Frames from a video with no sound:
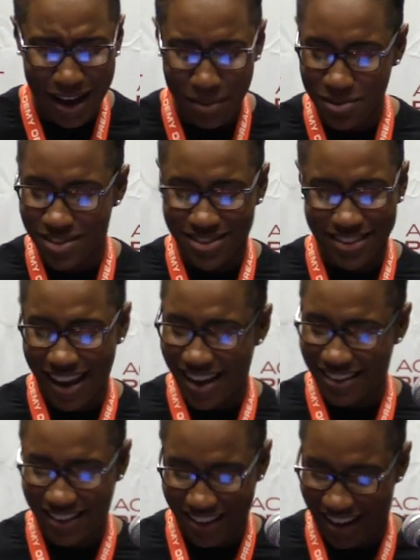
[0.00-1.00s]
I'm
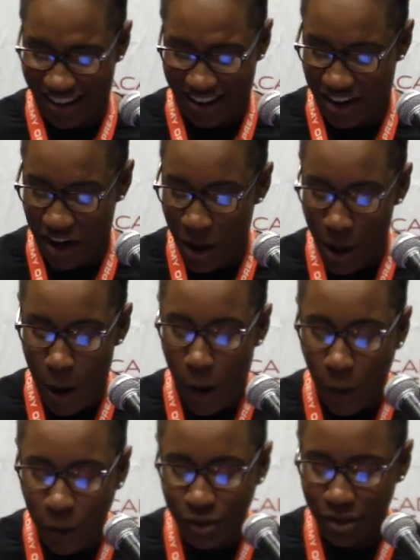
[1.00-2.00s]
standing here
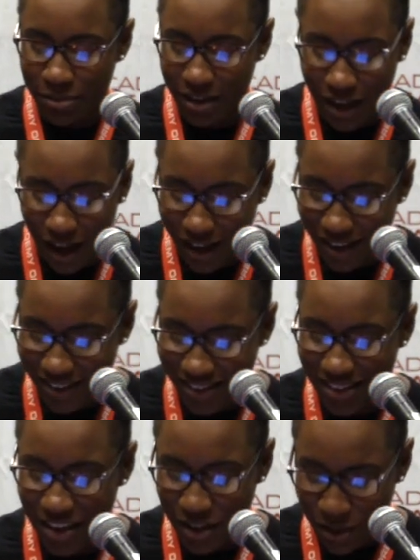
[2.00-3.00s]
only
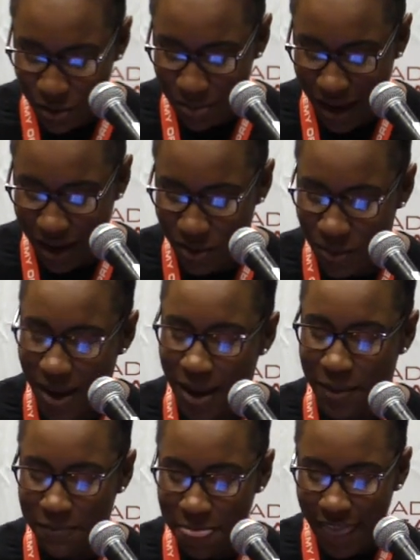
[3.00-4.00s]
because you made a
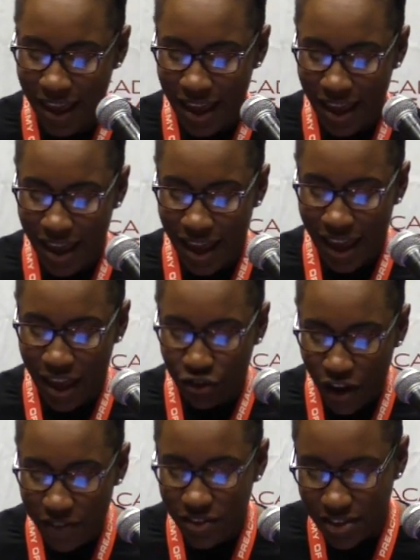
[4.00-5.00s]
way." And
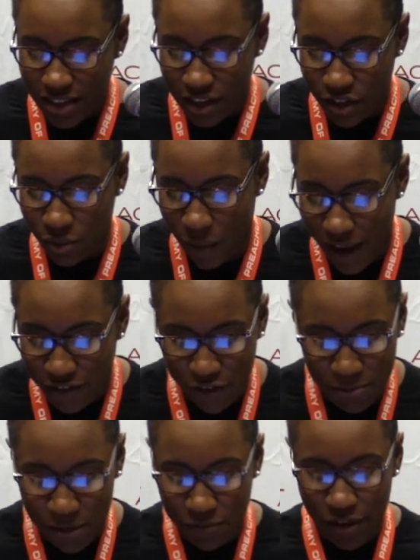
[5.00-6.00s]
Travis and his wife
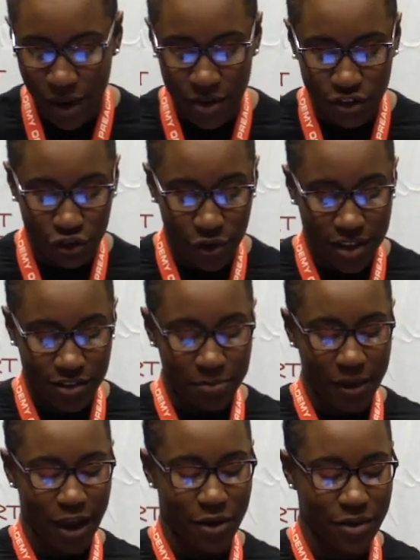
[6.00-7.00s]
have been very
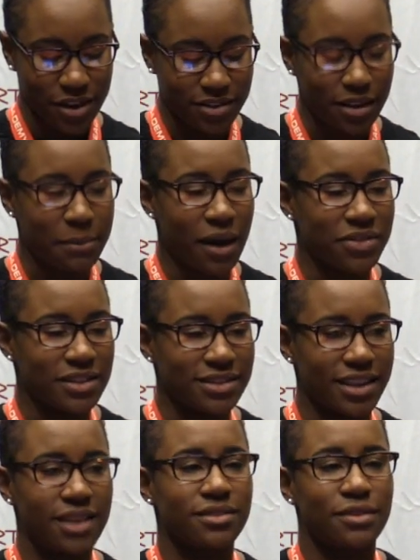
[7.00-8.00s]
transparent about the
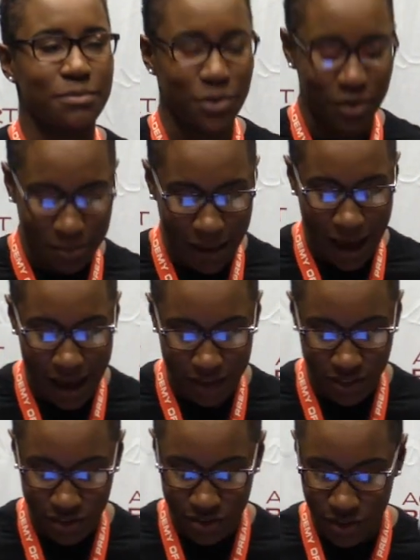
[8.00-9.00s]
testimony
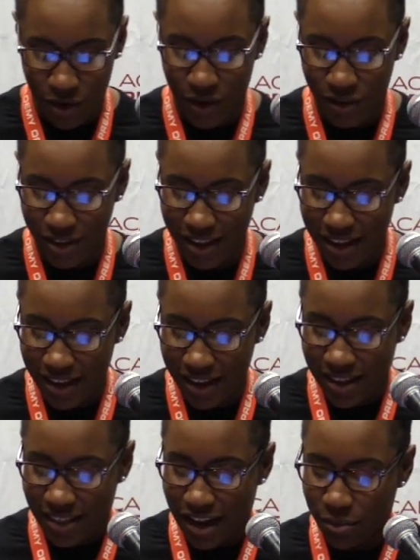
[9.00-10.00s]
behind this song,
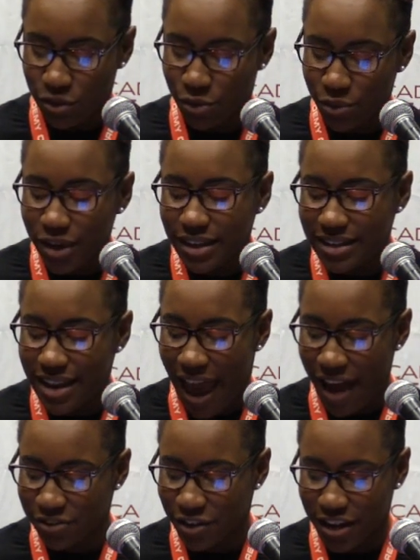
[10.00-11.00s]
that it was written
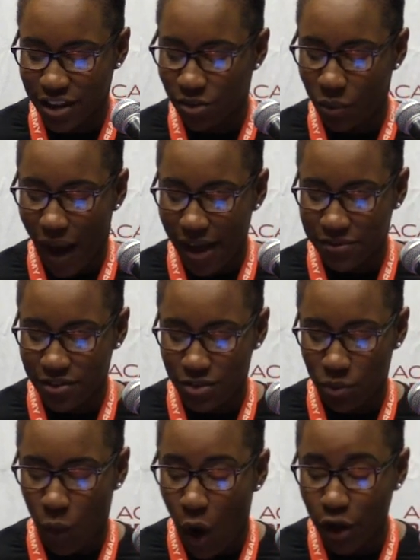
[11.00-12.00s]
after his wife's
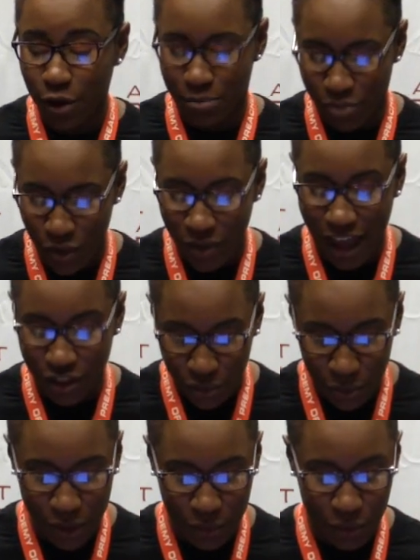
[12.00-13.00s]
water broke at
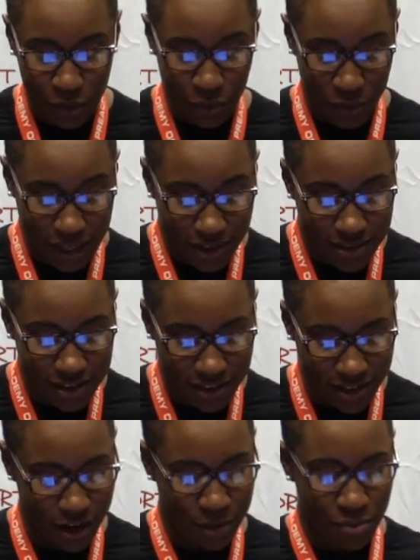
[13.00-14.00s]
21 weeks
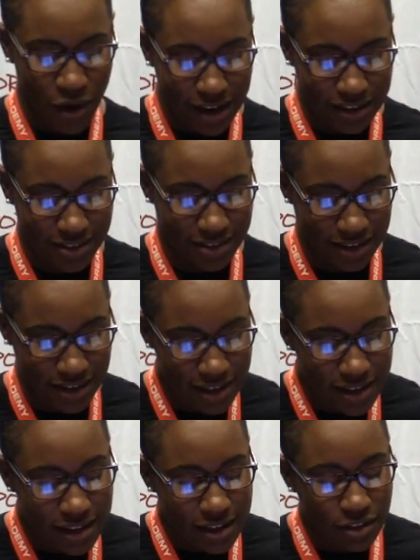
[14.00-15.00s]
into her pregnancy,
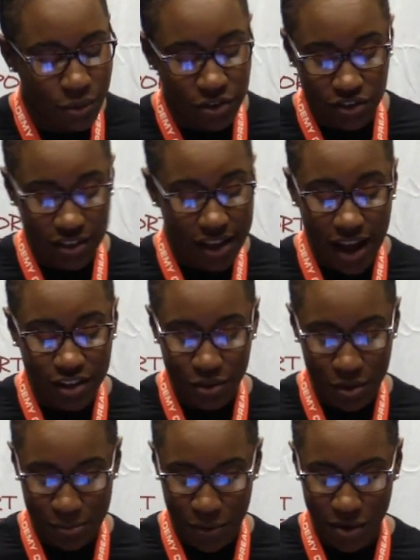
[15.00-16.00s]
to which the doctor
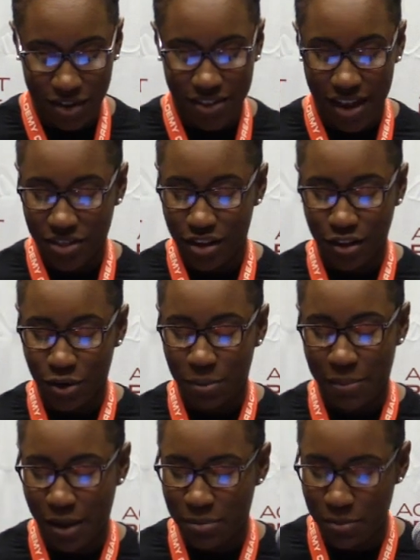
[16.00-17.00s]
reported that their little
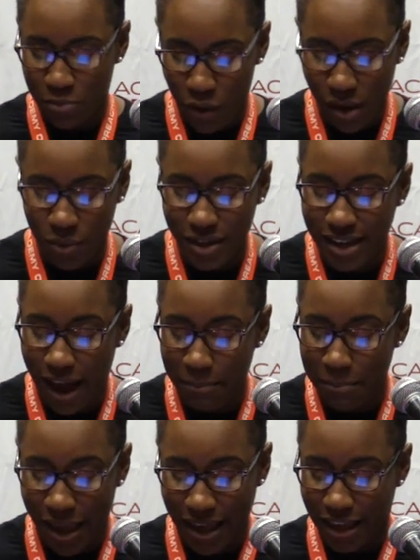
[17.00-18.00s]
baby boy would not
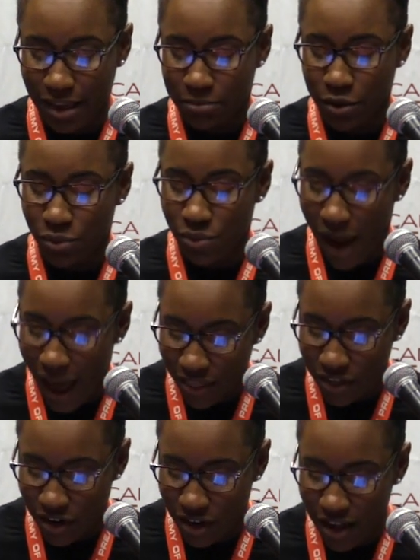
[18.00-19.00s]
make it, but
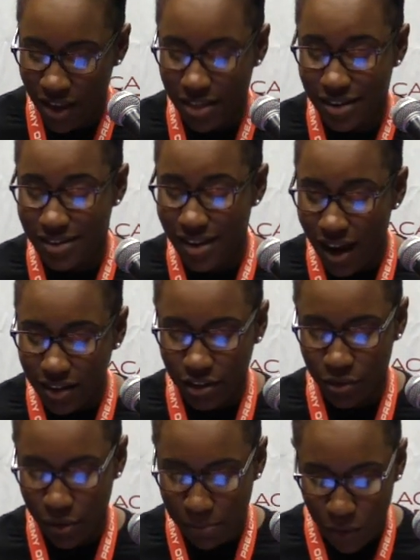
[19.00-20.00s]
rather the
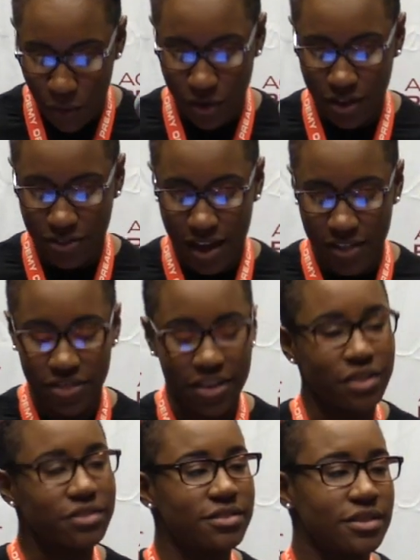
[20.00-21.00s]
doctor reported that
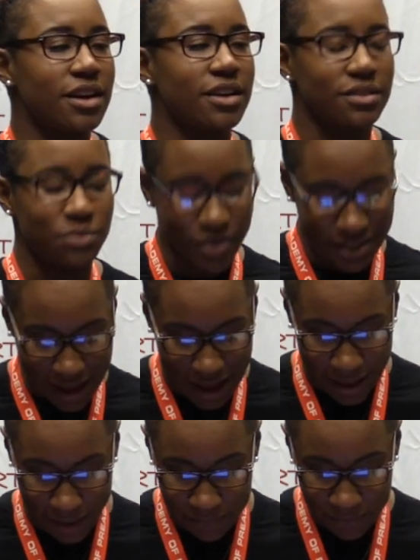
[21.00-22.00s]
their son would
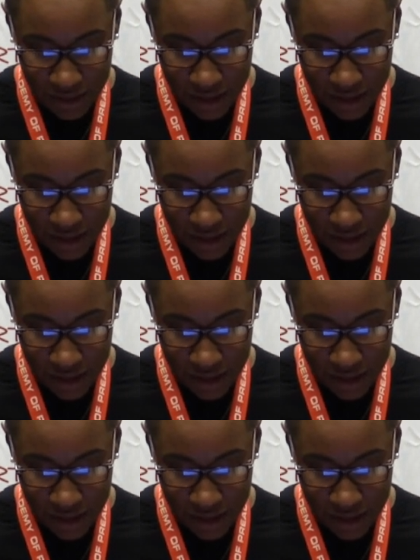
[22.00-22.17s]
die.